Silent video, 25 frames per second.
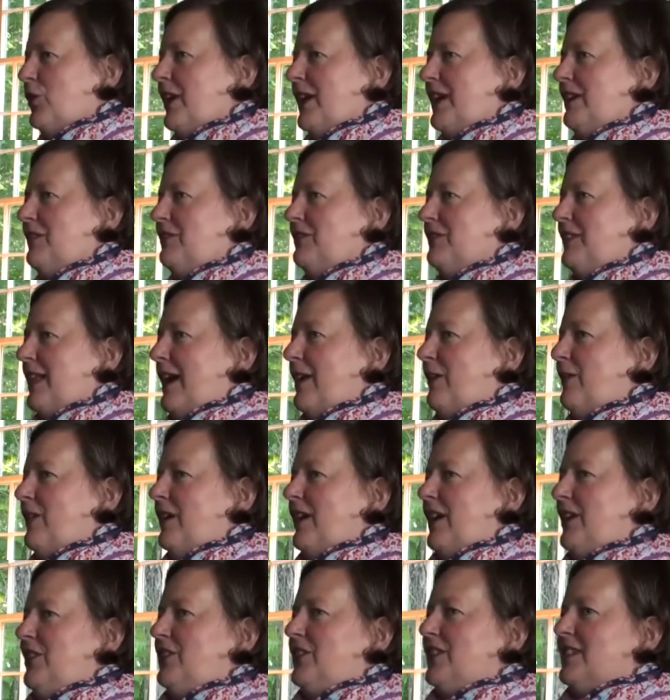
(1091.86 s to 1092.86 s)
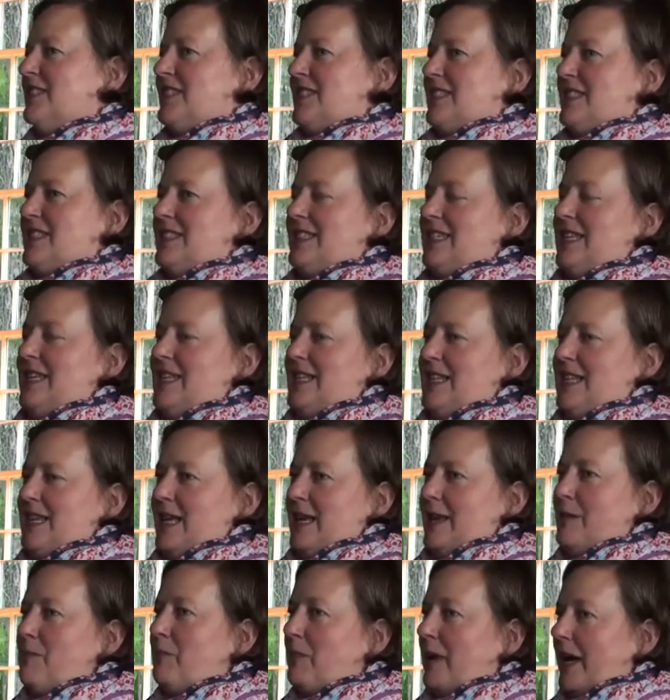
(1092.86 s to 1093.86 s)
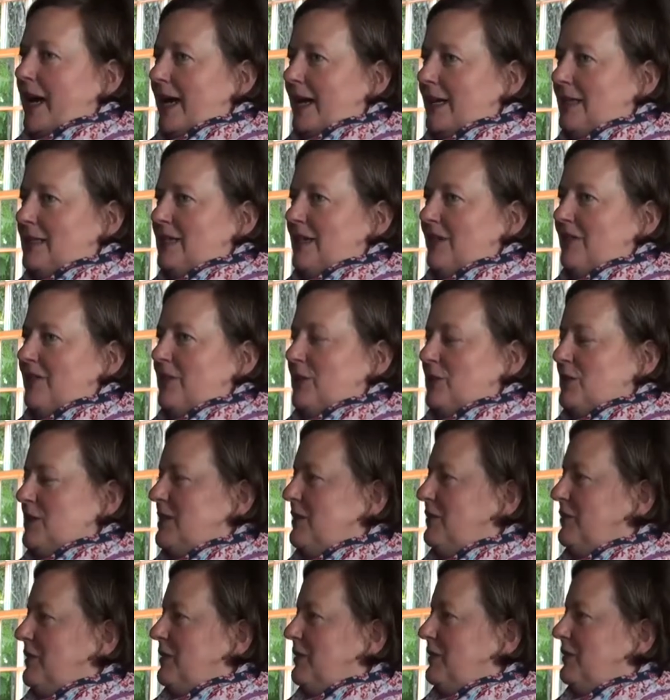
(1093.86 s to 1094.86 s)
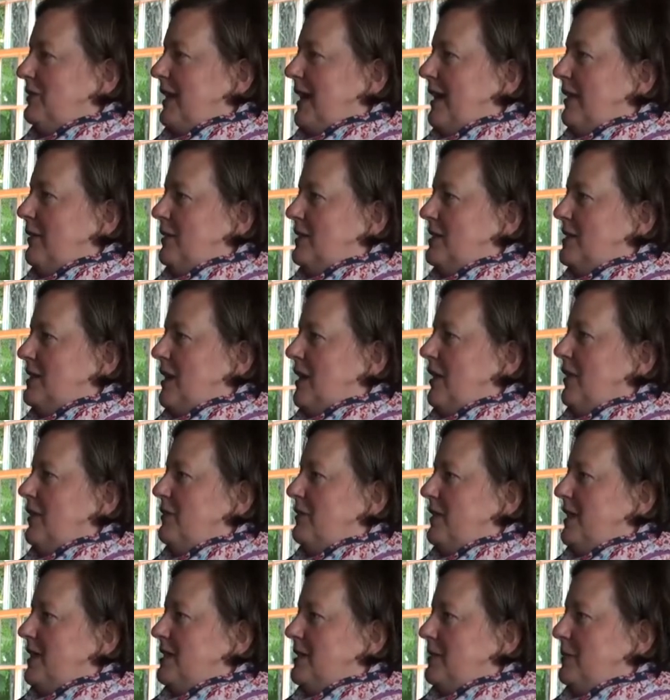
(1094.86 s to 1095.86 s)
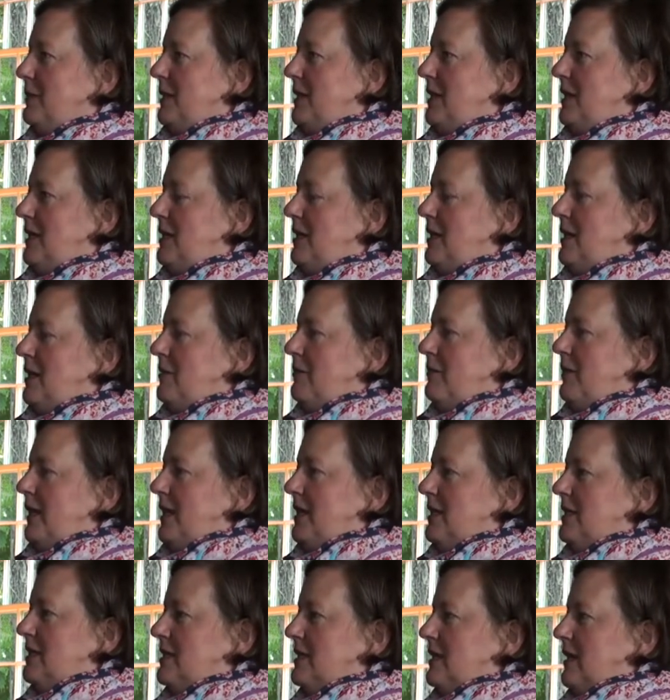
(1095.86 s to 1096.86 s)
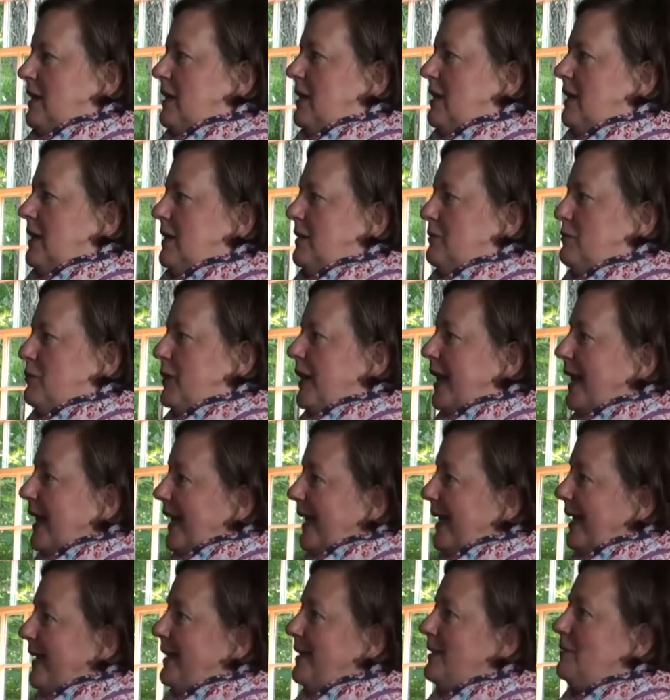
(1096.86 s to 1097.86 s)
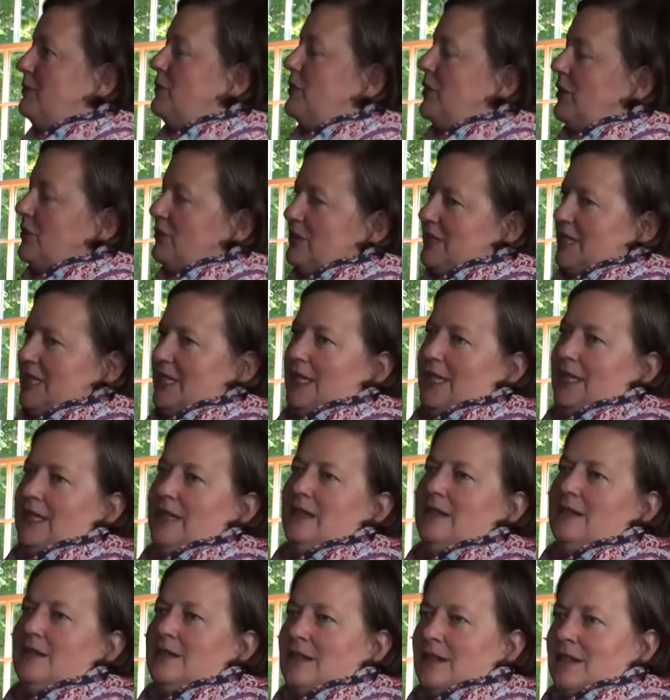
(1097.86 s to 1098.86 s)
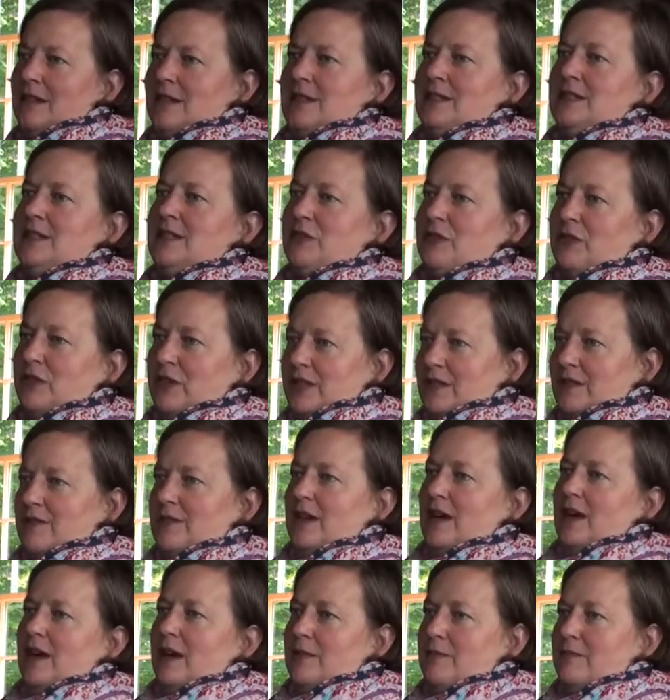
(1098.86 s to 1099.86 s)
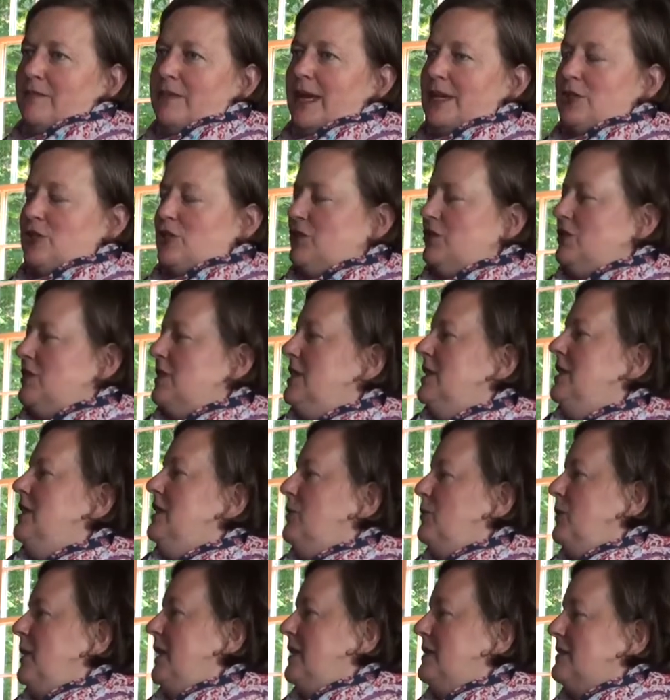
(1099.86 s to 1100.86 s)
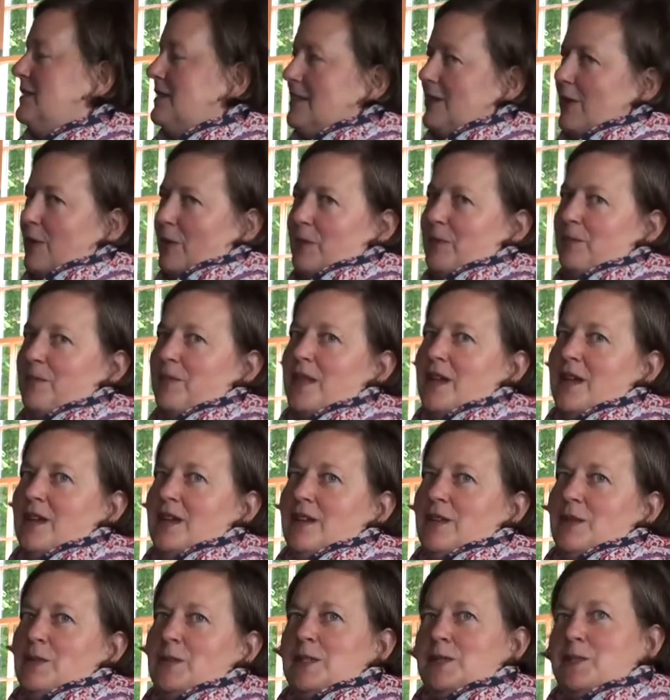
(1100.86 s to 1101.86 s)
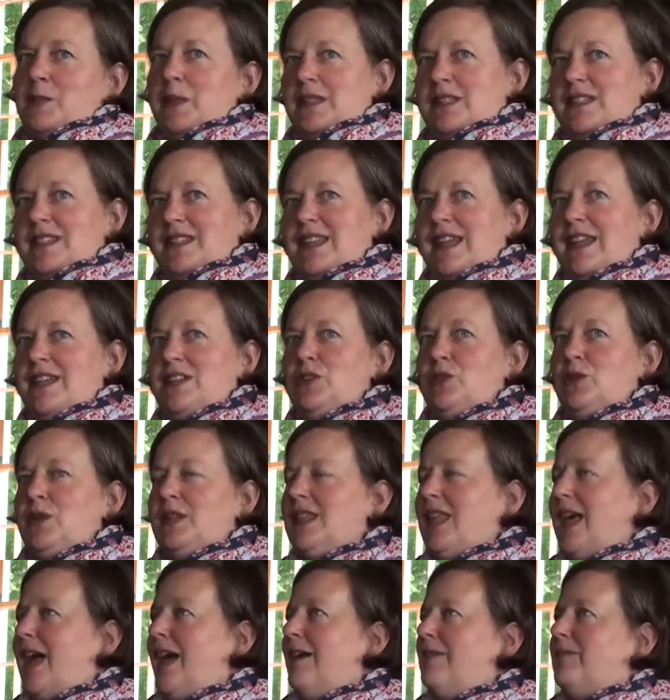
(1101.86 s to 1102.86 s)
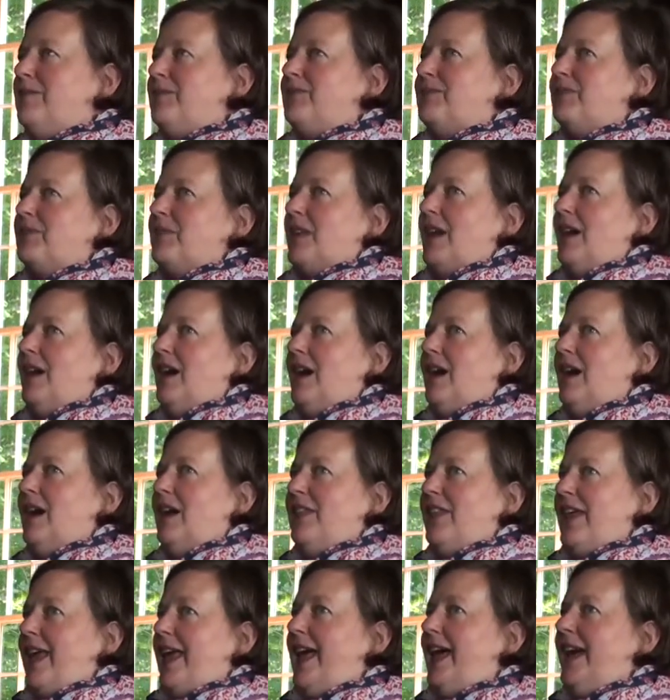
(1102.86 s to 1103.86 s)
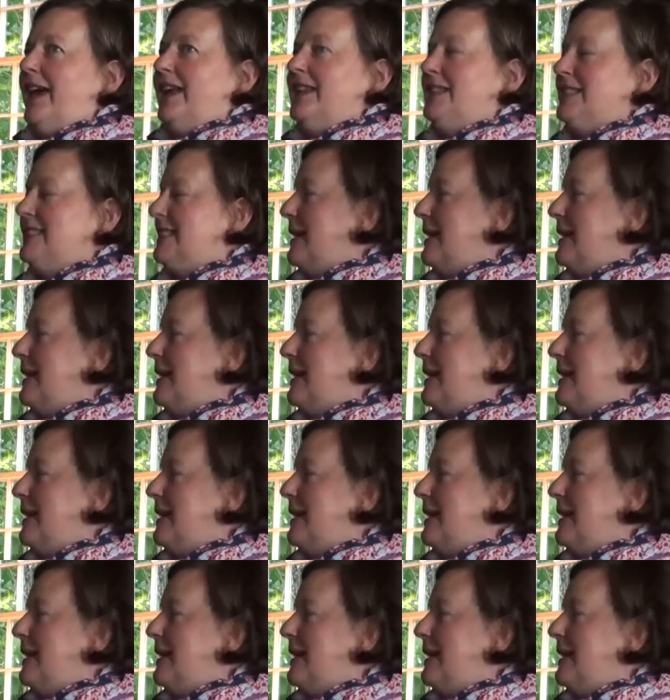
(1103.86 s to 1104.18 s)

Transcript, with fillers: grain flour, and you get to see the impact of those different flours on the recipe based on bran, protein, different uh, measures in the wheat. So we spent a day doing that. Uh, they had a